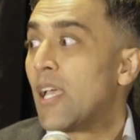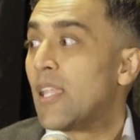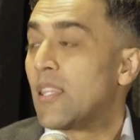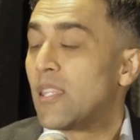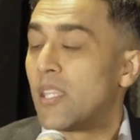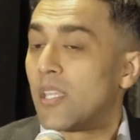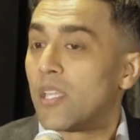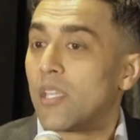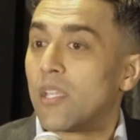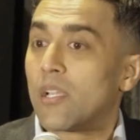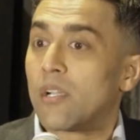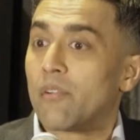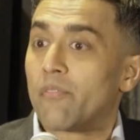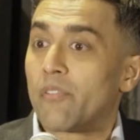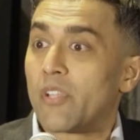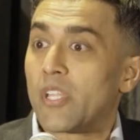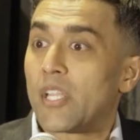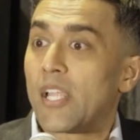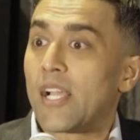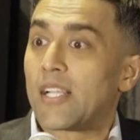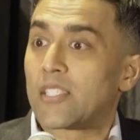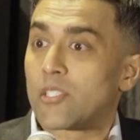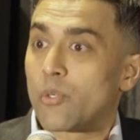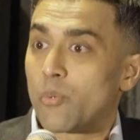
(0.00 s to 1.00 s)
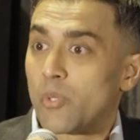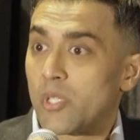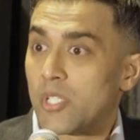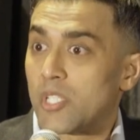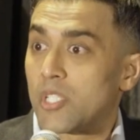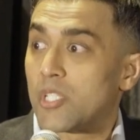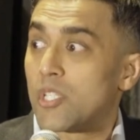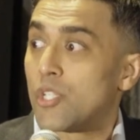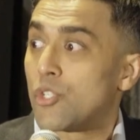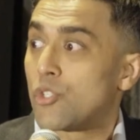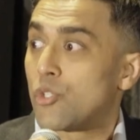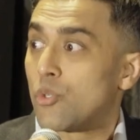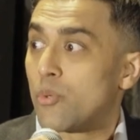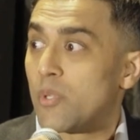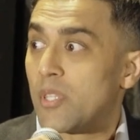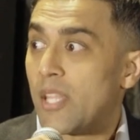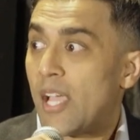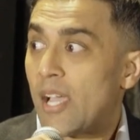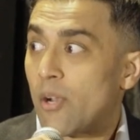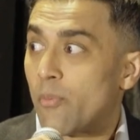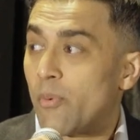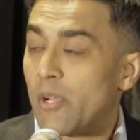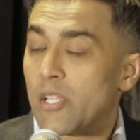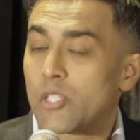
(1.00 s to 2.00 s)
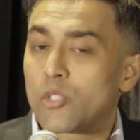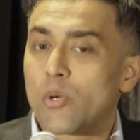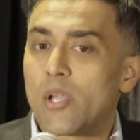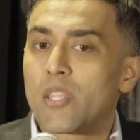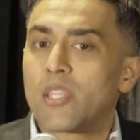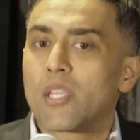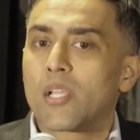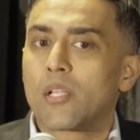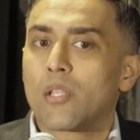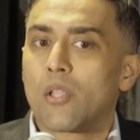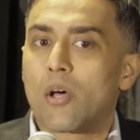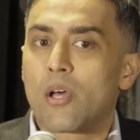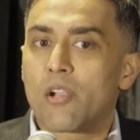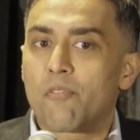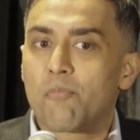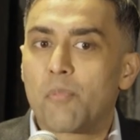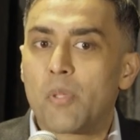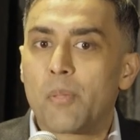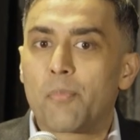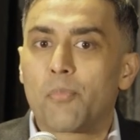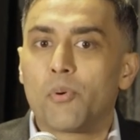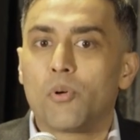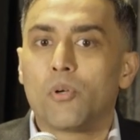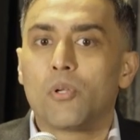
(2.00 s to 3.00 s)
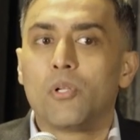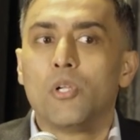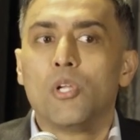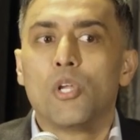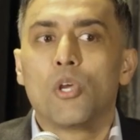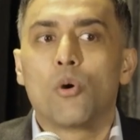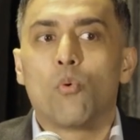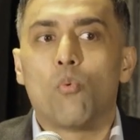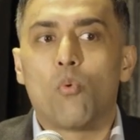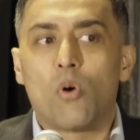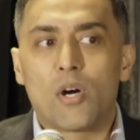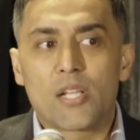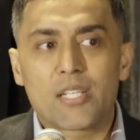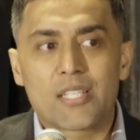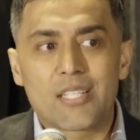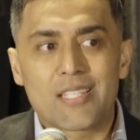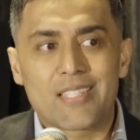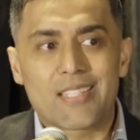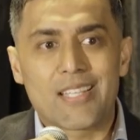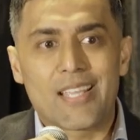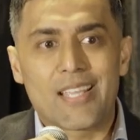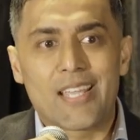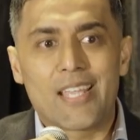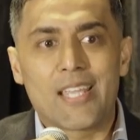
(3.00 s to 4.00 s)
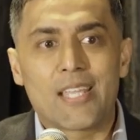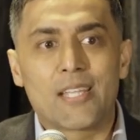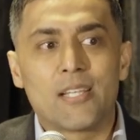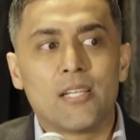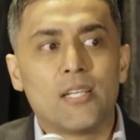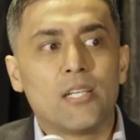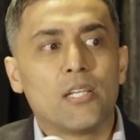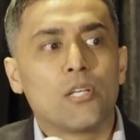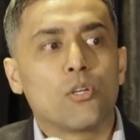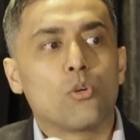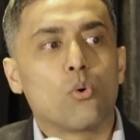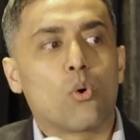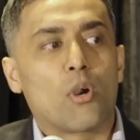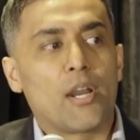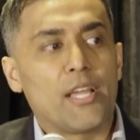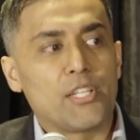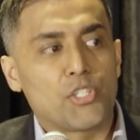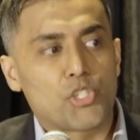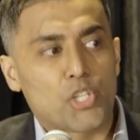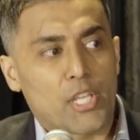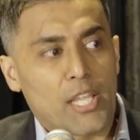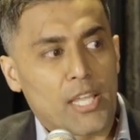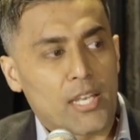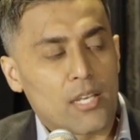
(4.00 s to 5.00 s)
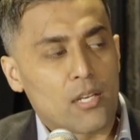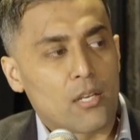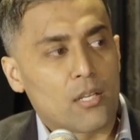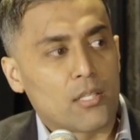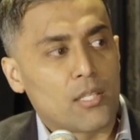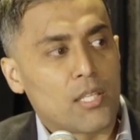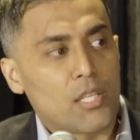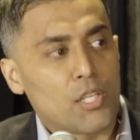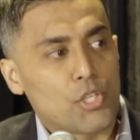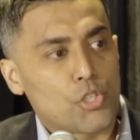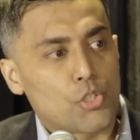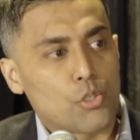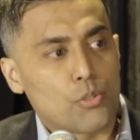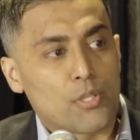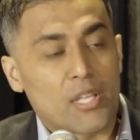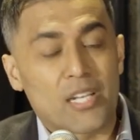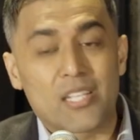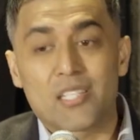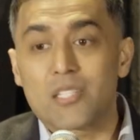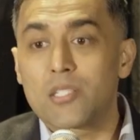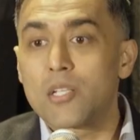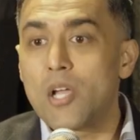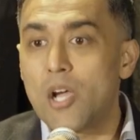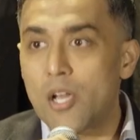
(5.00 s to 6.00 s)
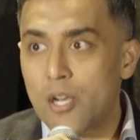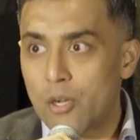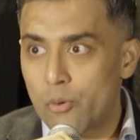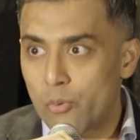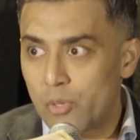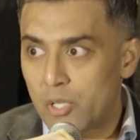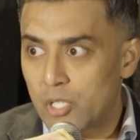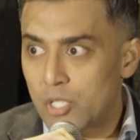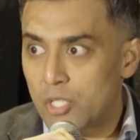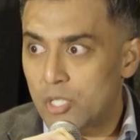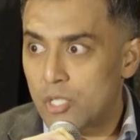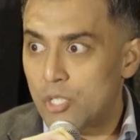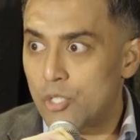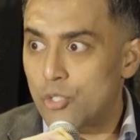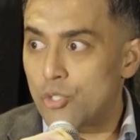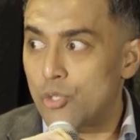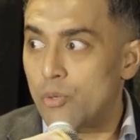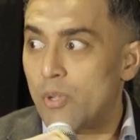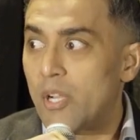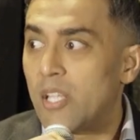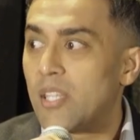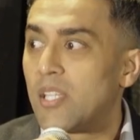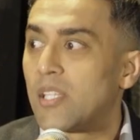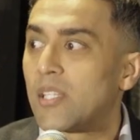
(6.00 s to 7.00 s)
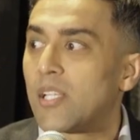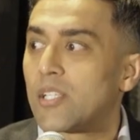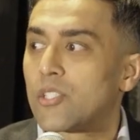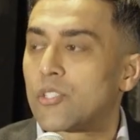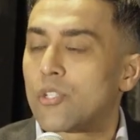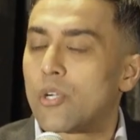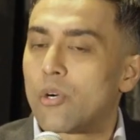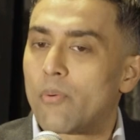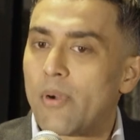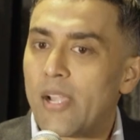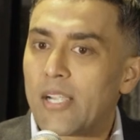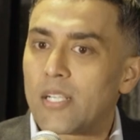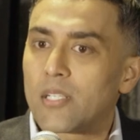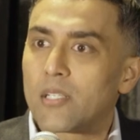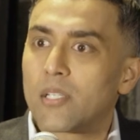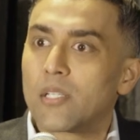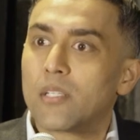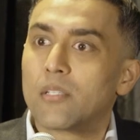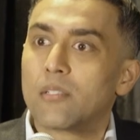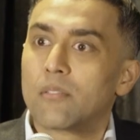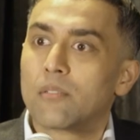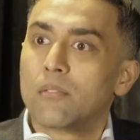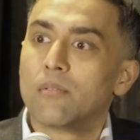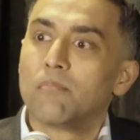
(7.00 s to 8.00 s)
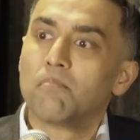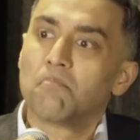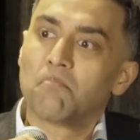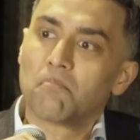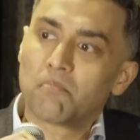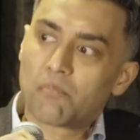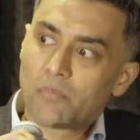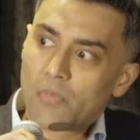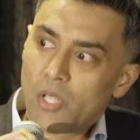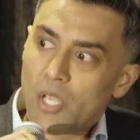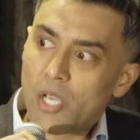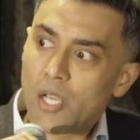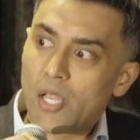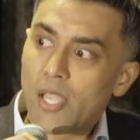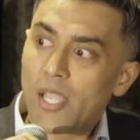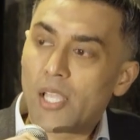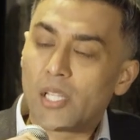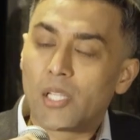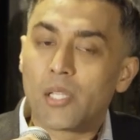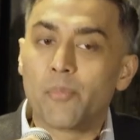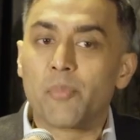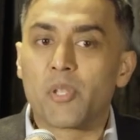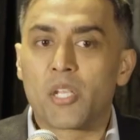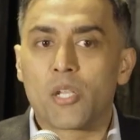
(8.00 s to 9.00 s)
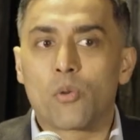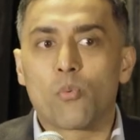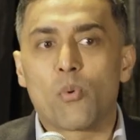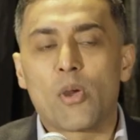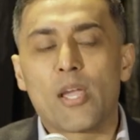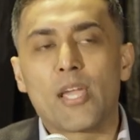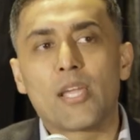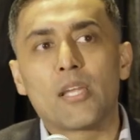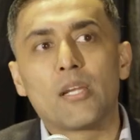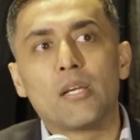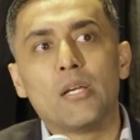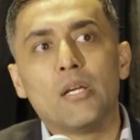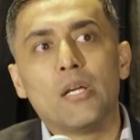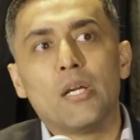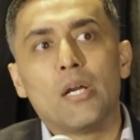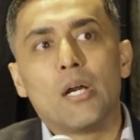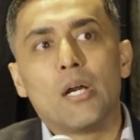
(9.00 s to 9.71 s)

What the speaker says: and thinking of it as a religious issue in that way. So I think a lot of people want to say, who are educated on the issue, that it's not a religious issue, and I think that's correct in a limited way.